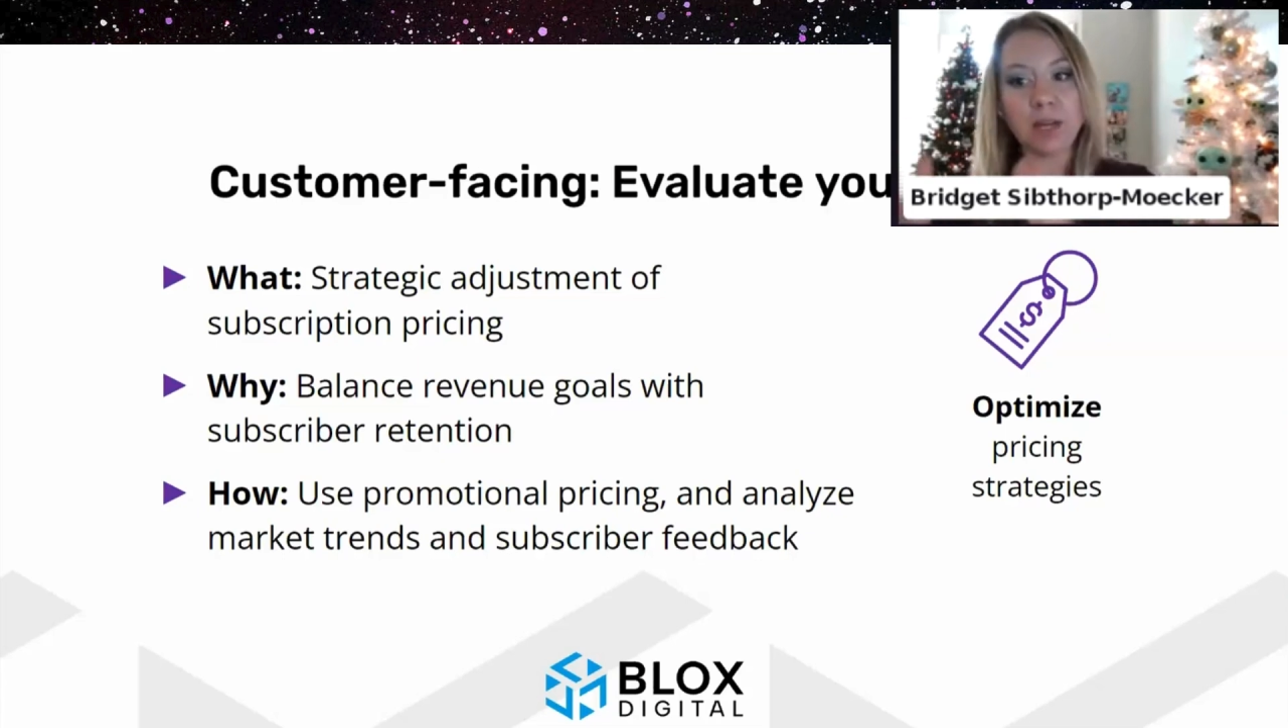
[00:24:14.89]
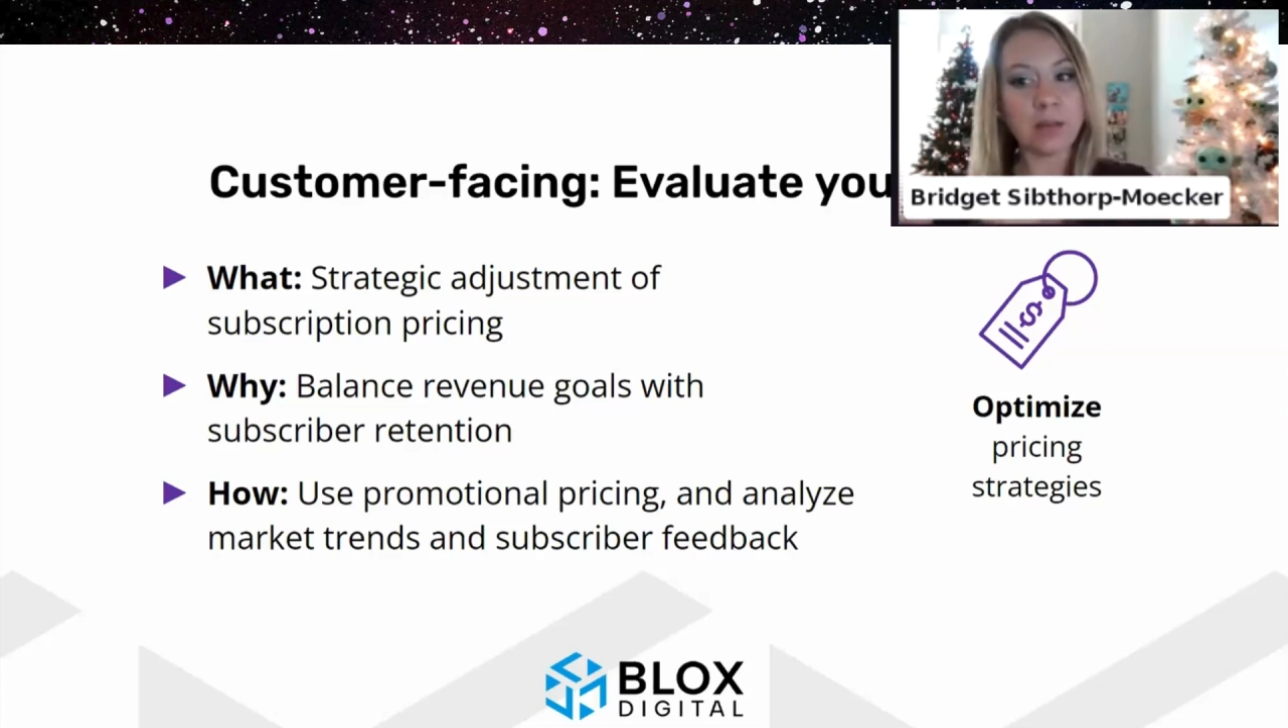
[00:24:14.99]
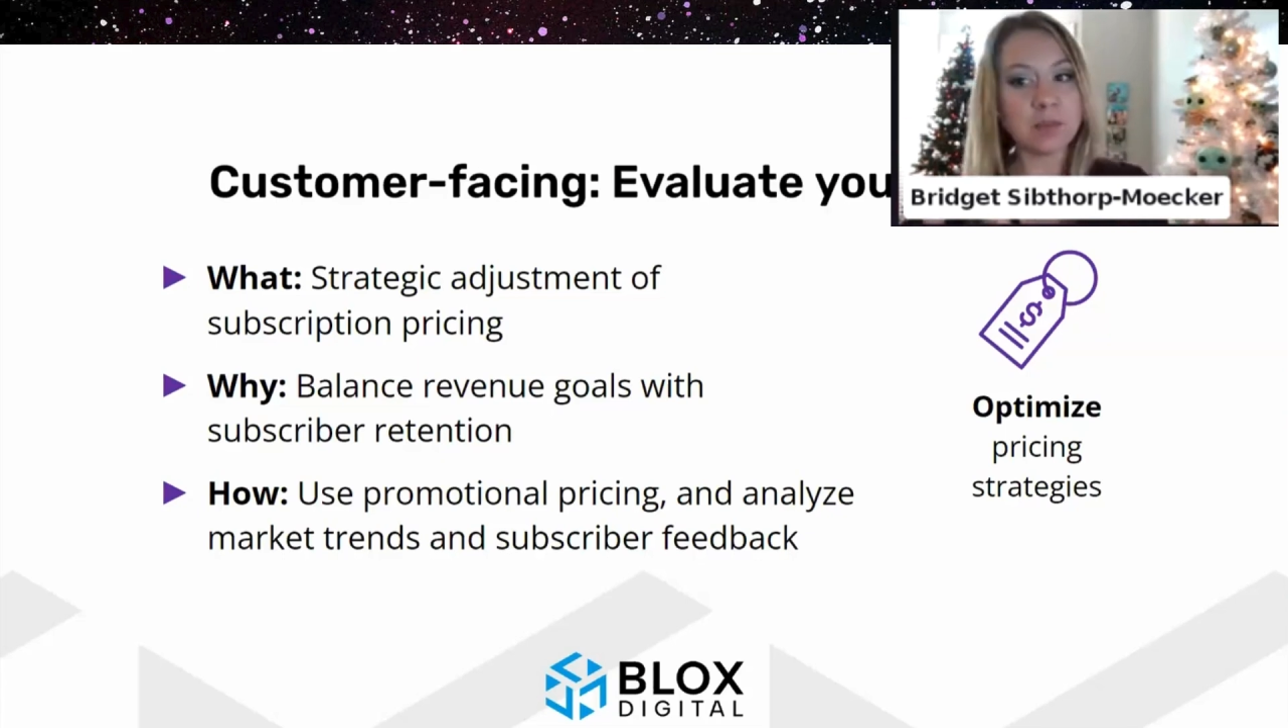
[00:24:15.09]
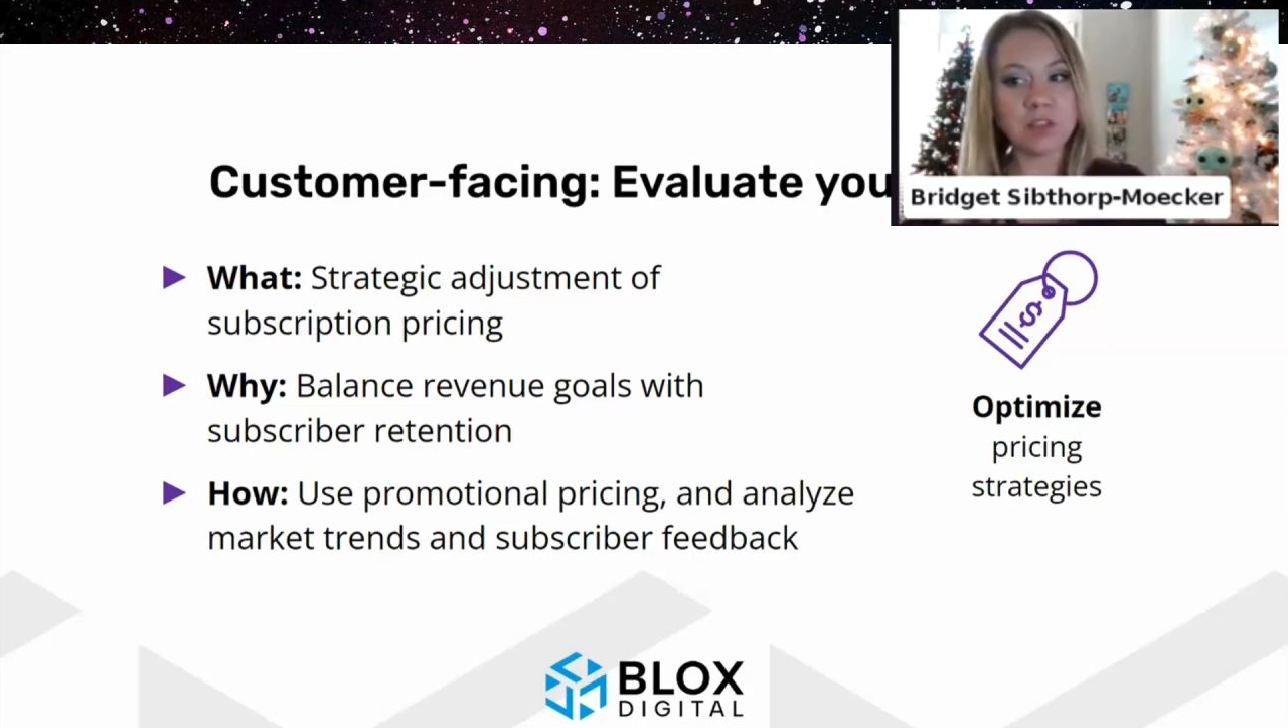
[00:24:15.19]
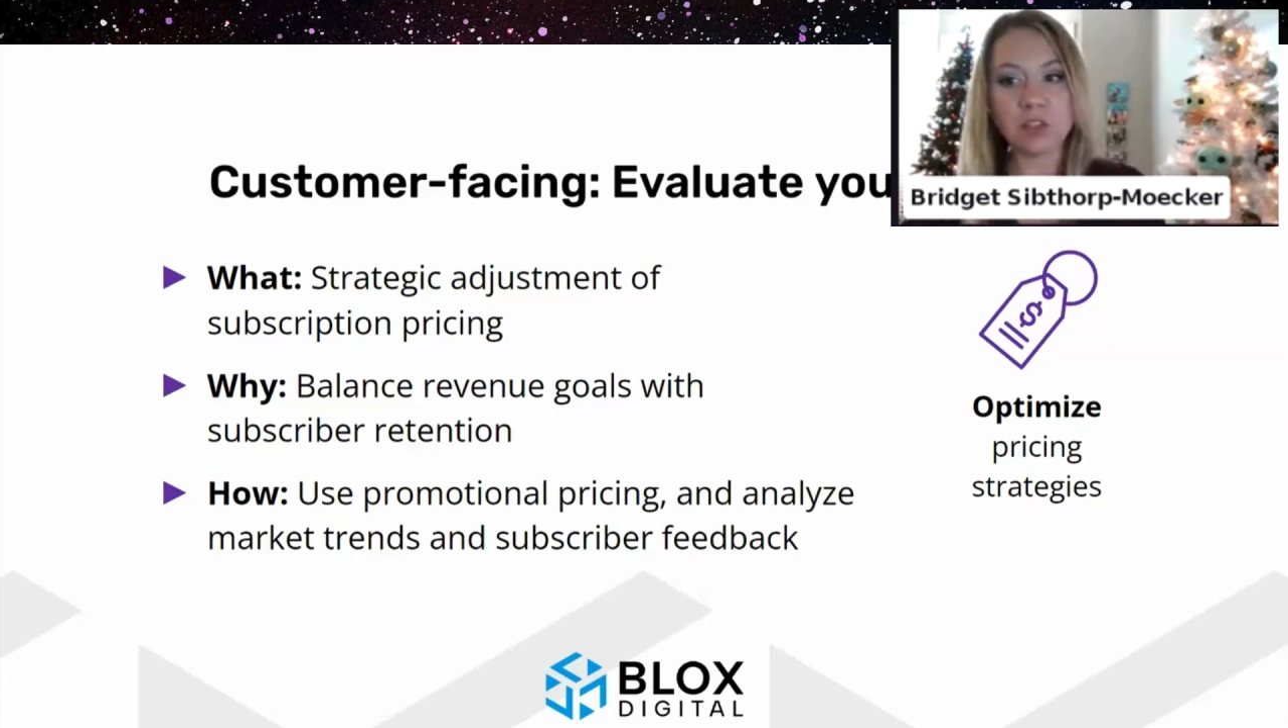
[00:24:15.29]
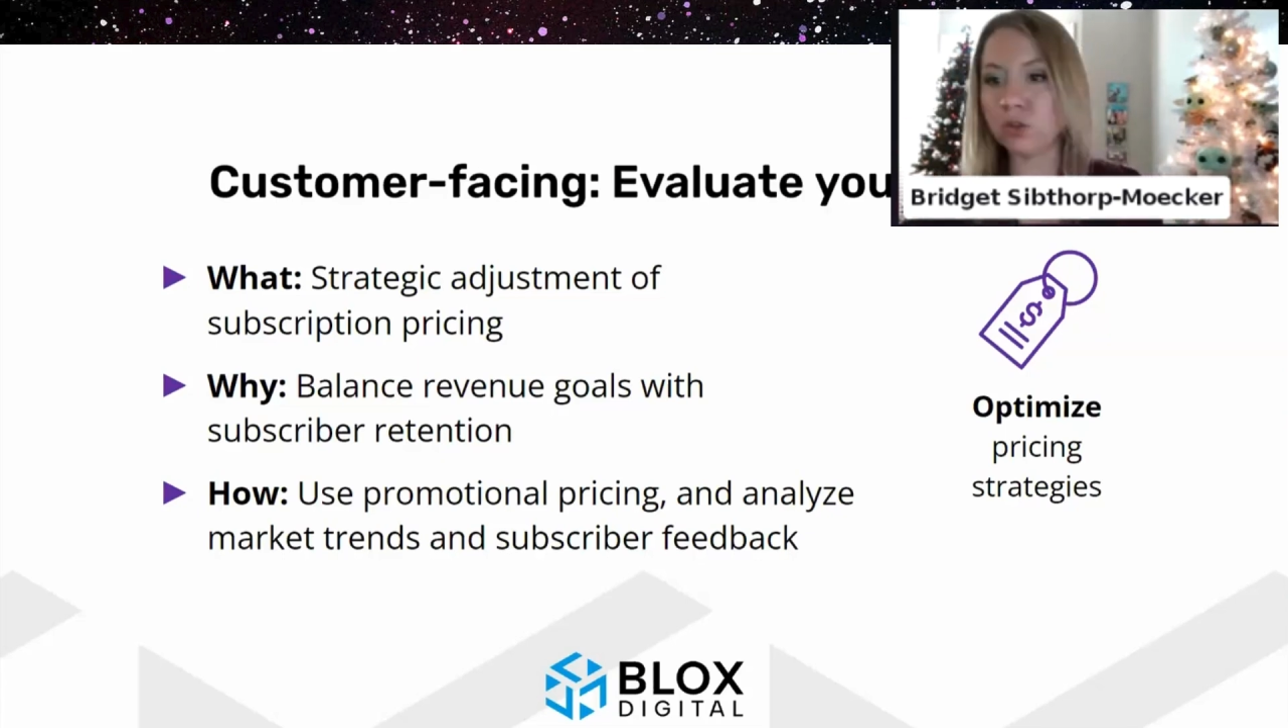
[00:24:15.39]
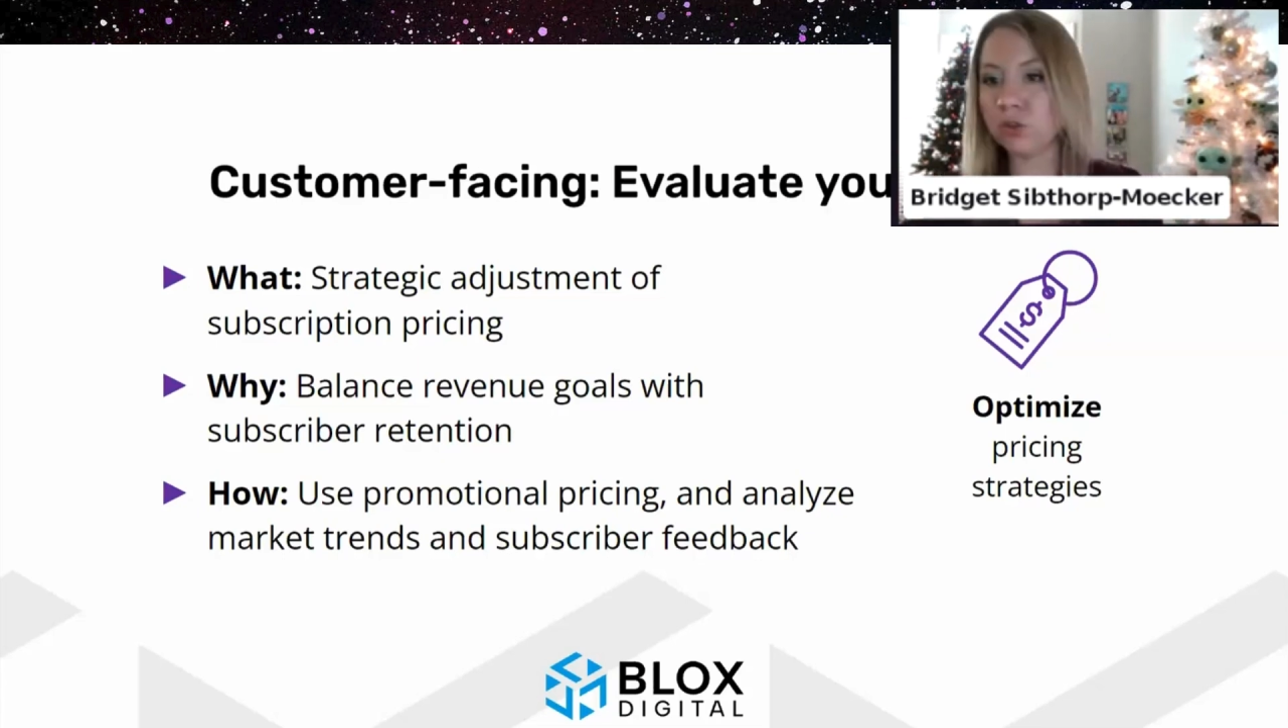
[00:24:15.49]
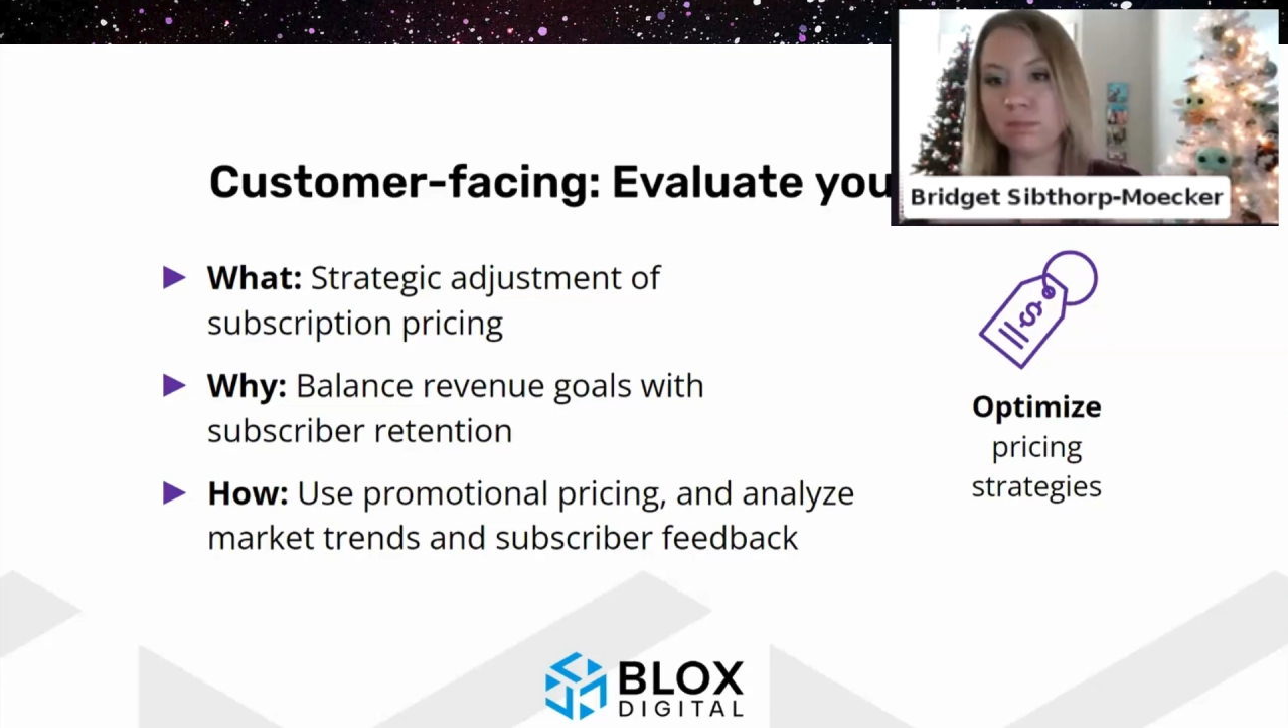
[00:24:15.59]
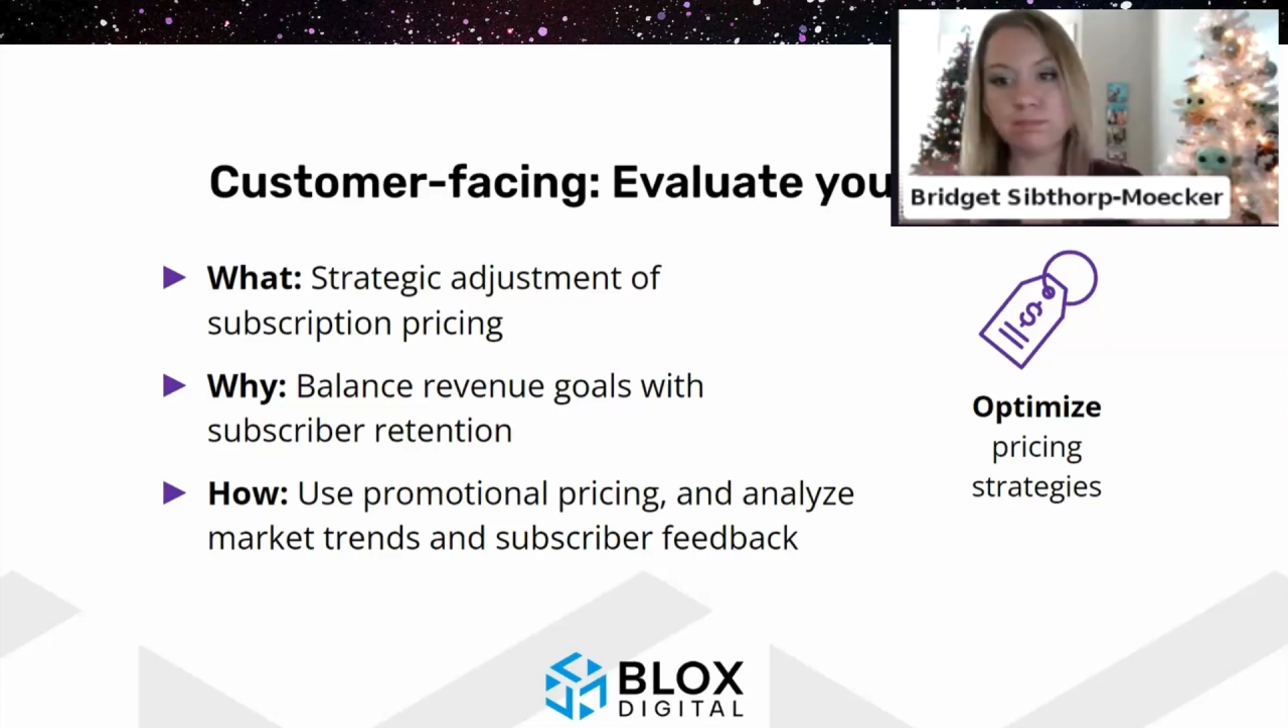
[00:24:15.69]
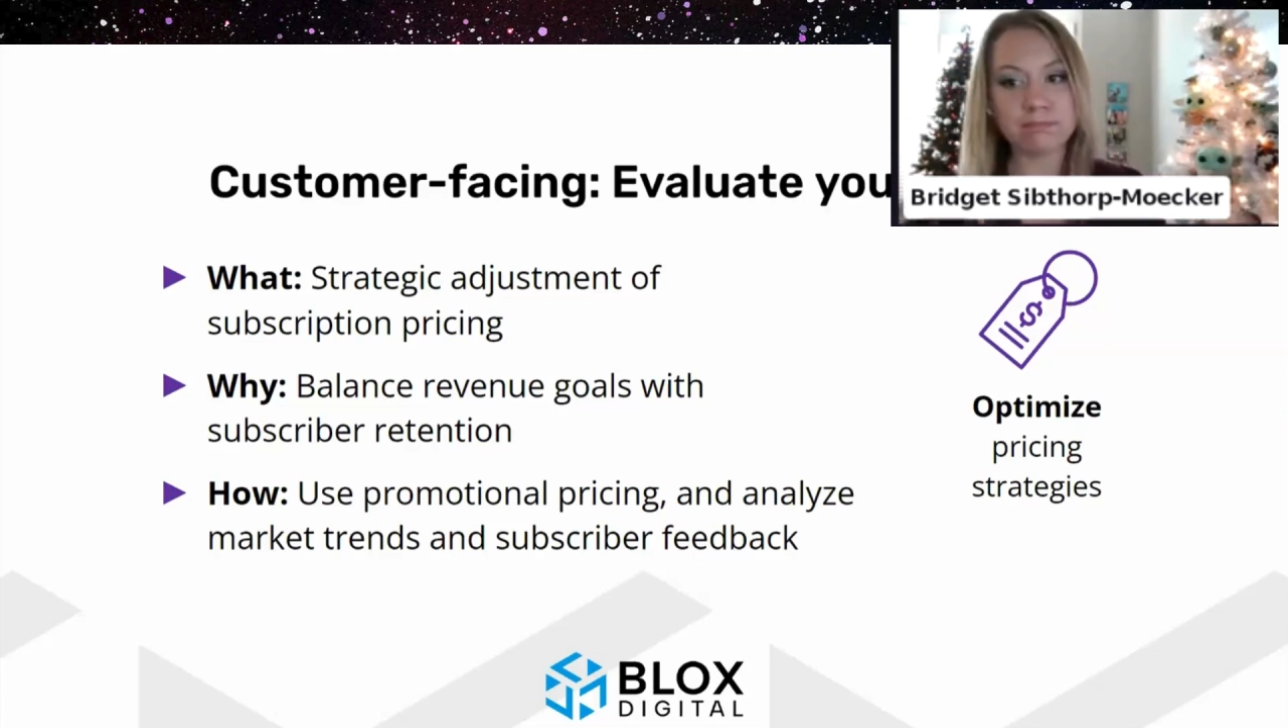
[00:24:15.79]
ramp
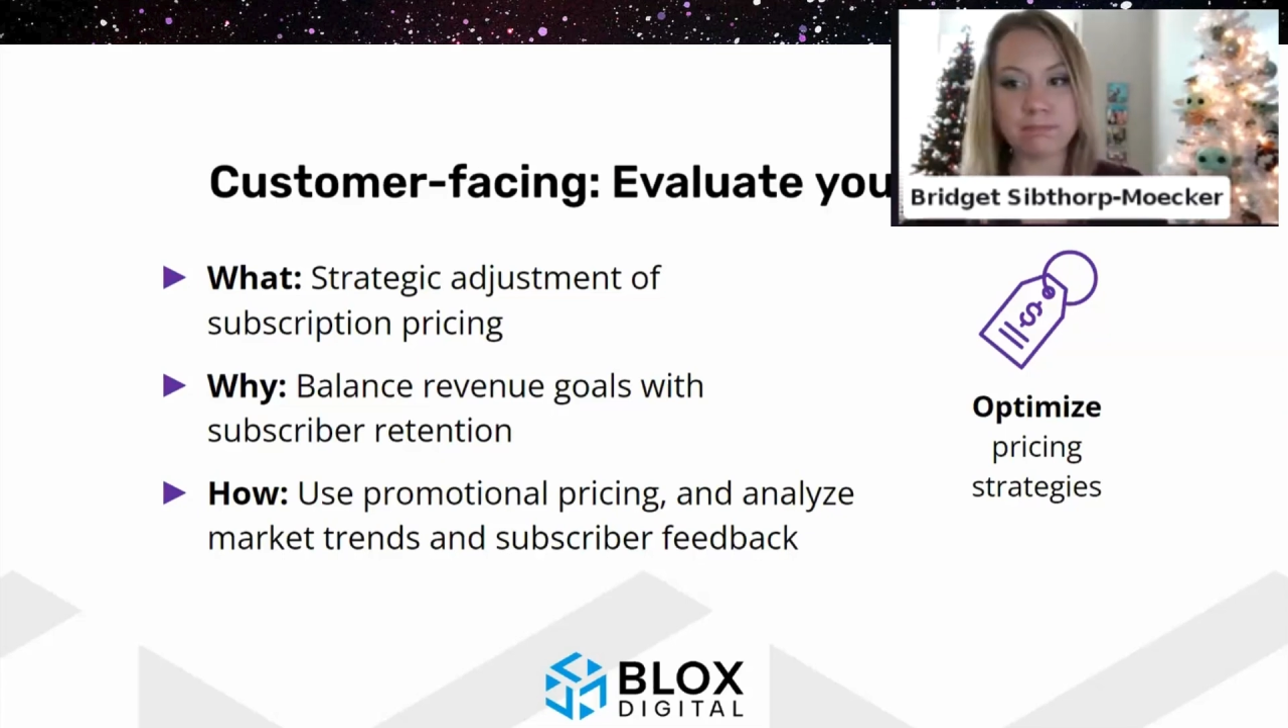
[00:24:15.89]
to